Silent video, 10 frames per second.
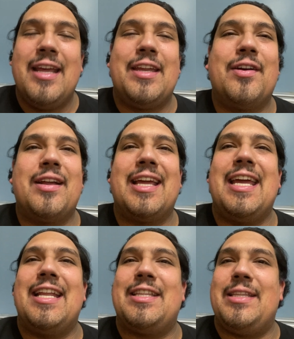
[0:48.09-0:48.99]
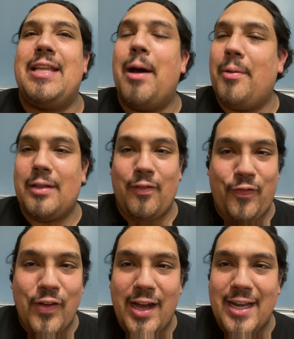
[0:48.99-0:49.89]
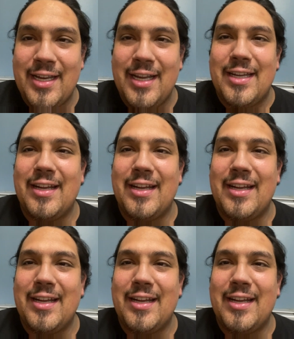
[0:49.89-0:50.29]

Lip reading: You're going to get double the fun.